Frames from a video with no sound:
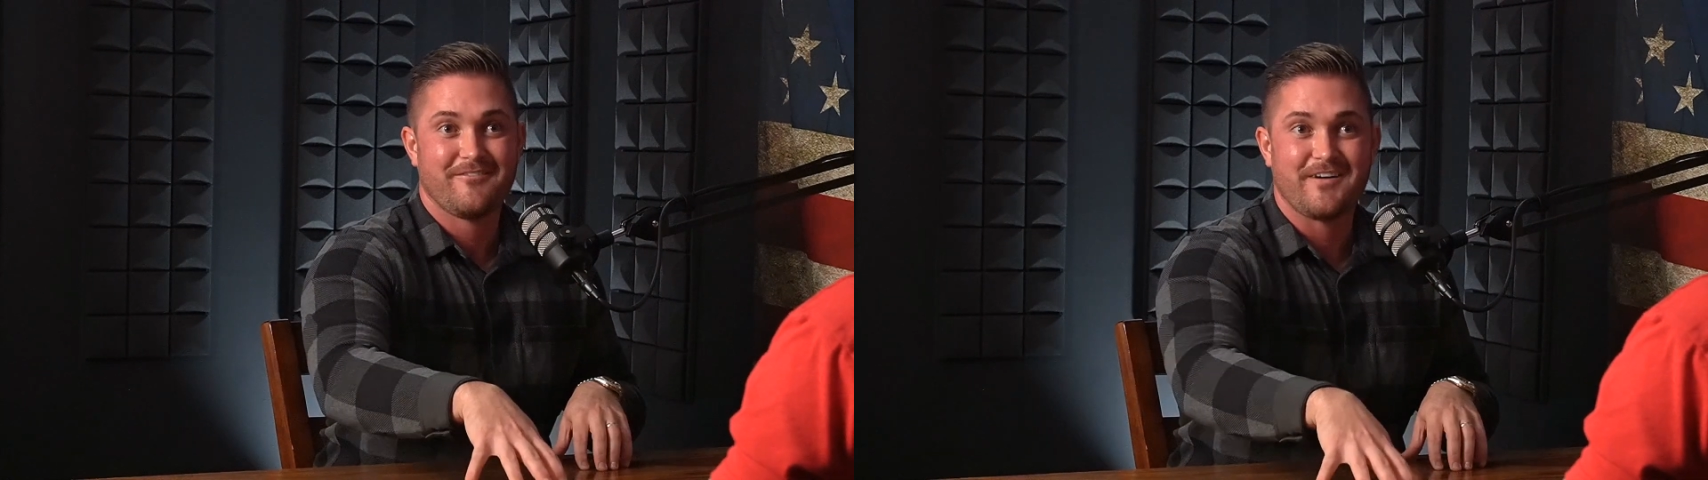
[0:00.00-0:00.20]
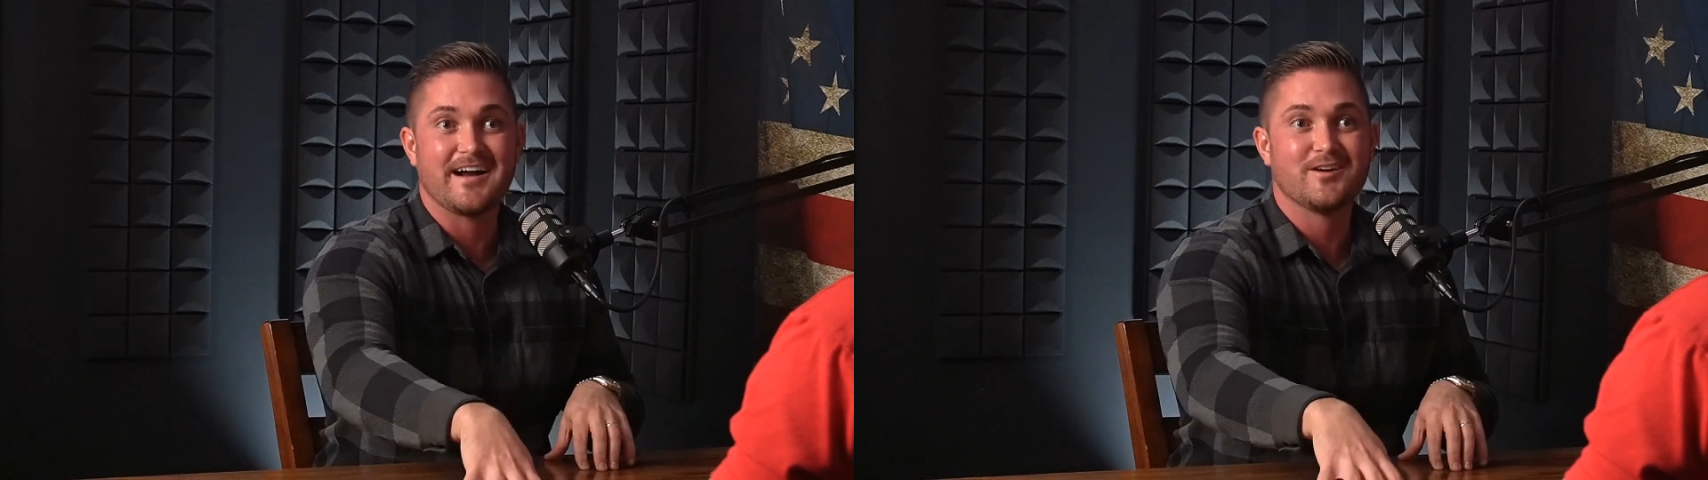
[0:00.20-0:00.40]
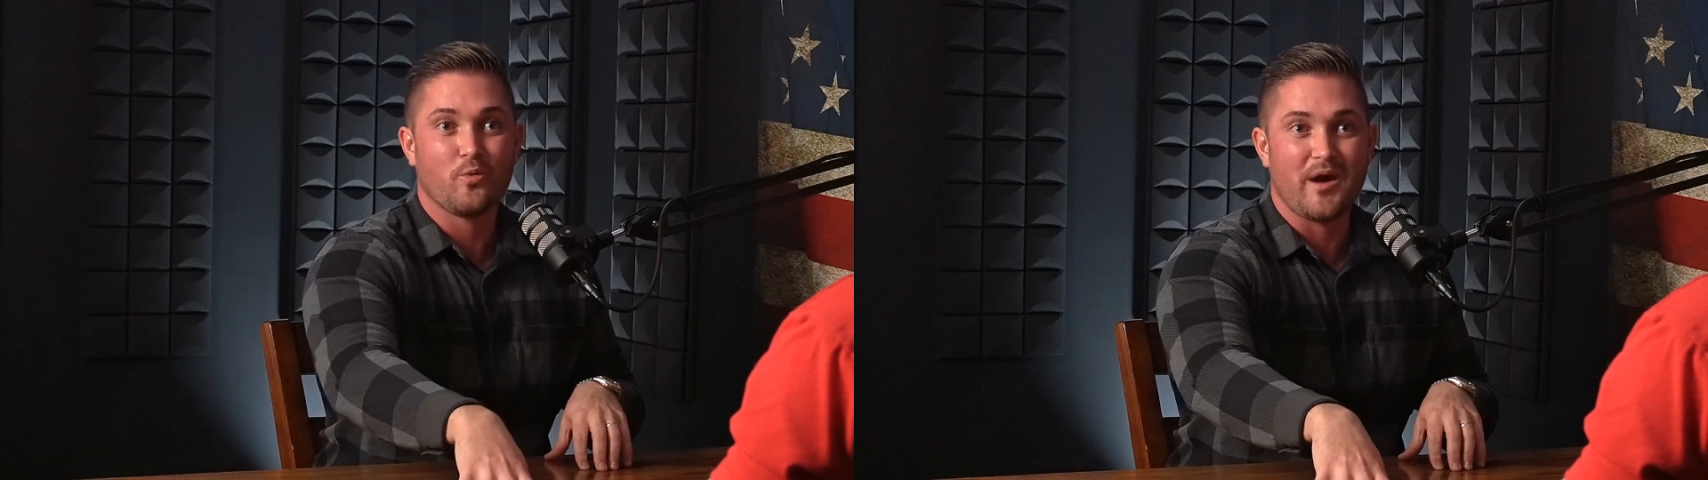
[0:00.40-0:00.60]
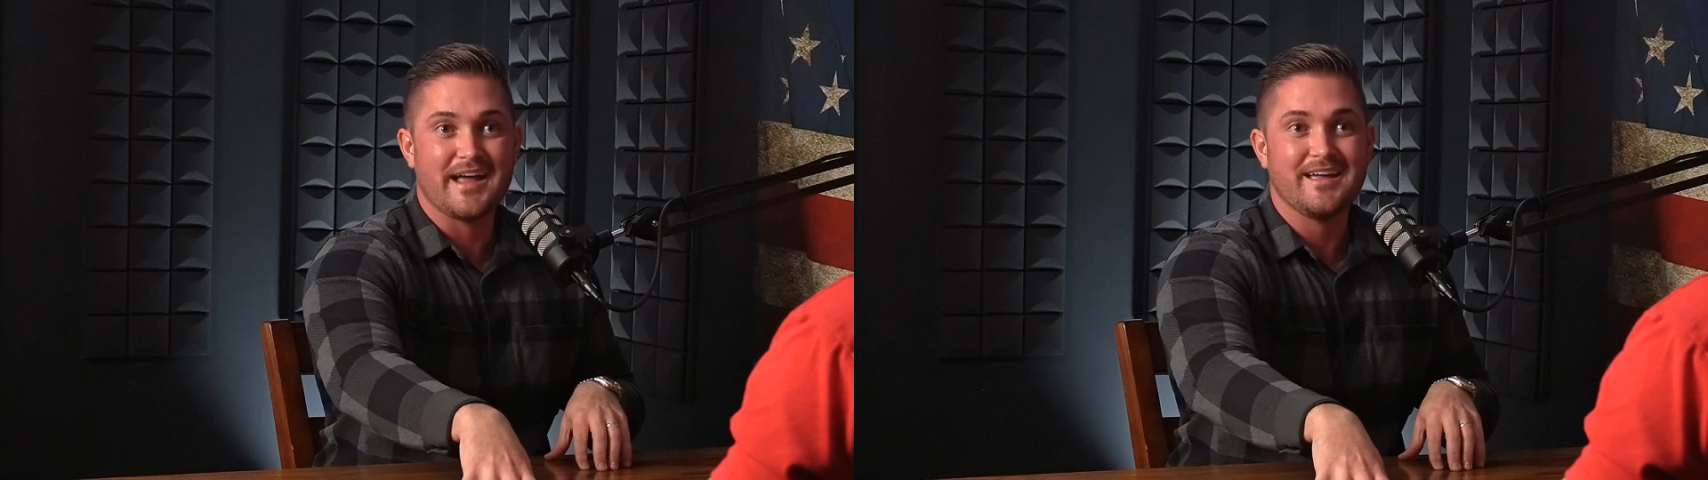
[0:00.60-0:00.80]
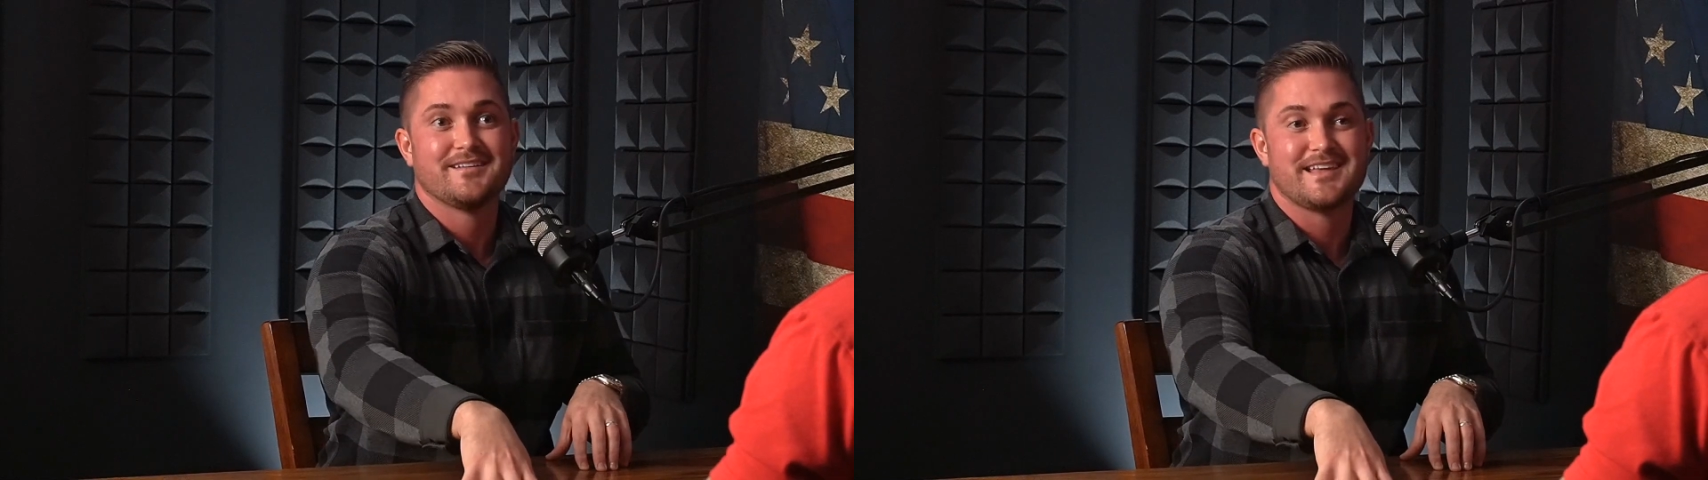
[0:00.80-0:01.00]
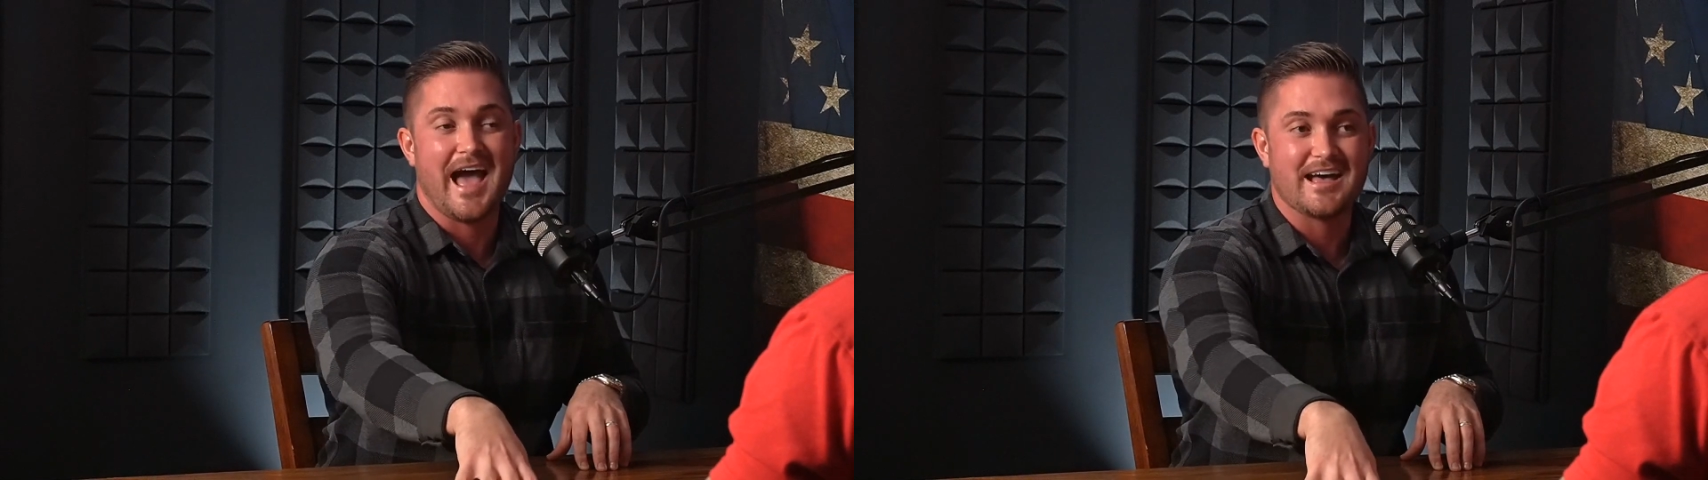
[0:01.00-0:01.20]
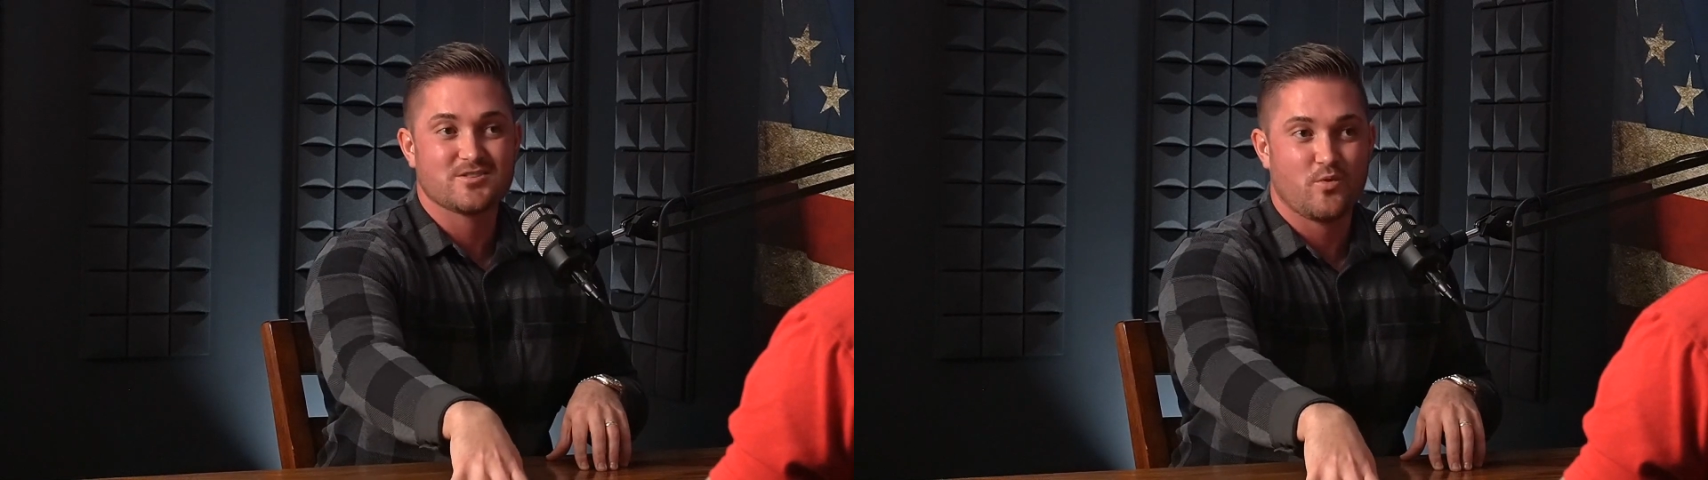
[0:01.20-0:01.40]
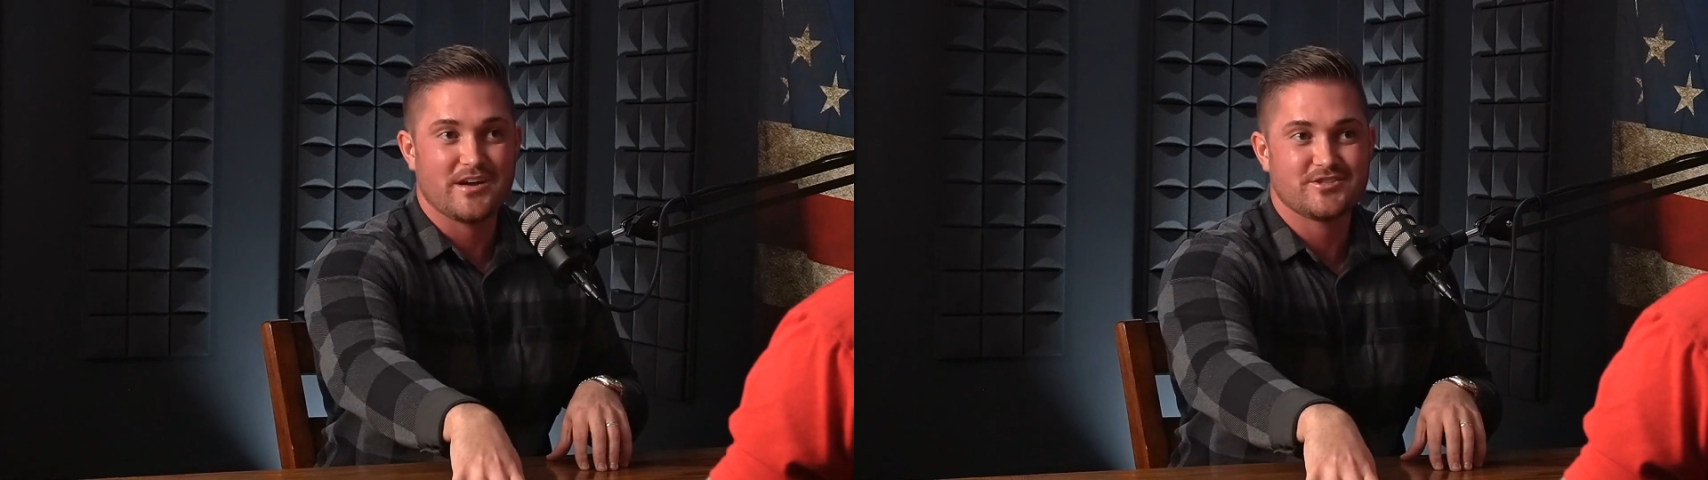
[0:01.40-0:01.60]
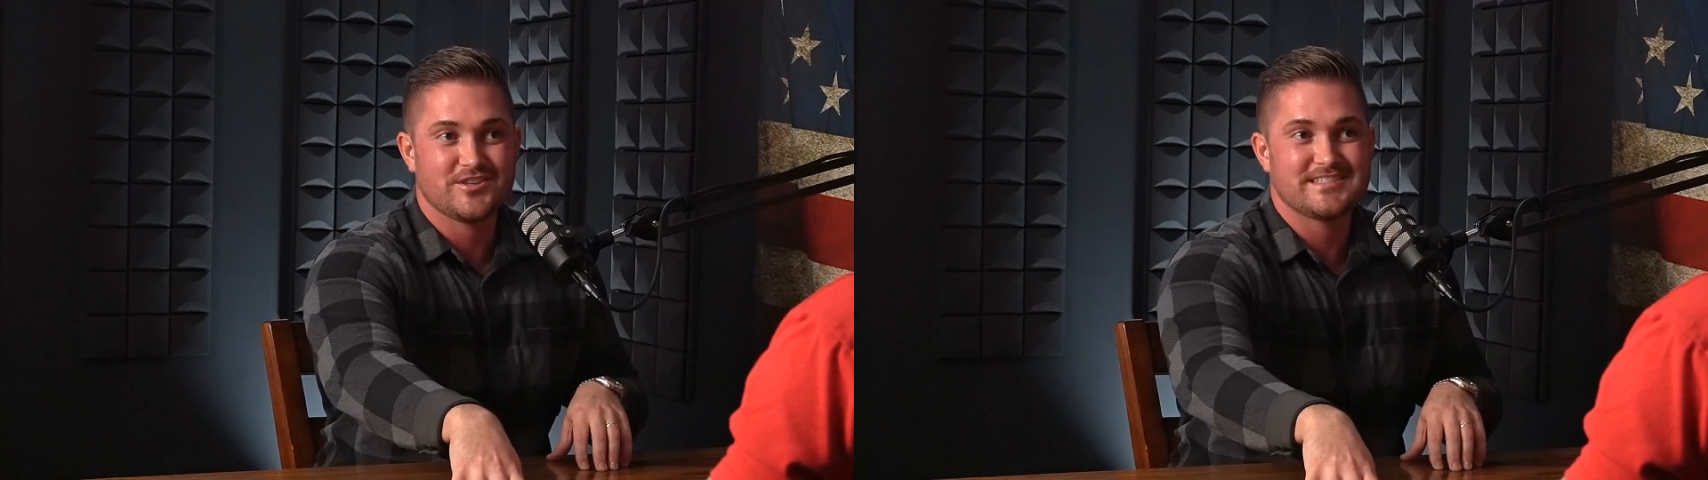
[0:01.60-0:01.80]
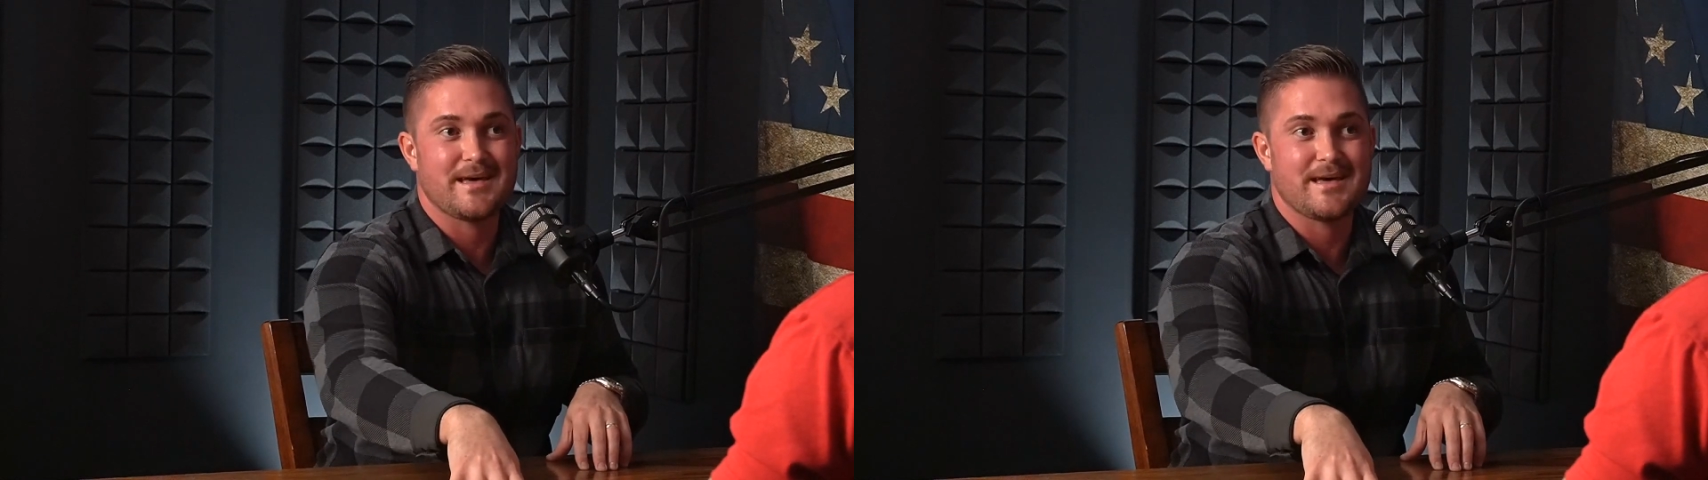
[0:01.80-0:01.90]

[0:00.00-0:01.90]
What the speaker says: find a way to ask questions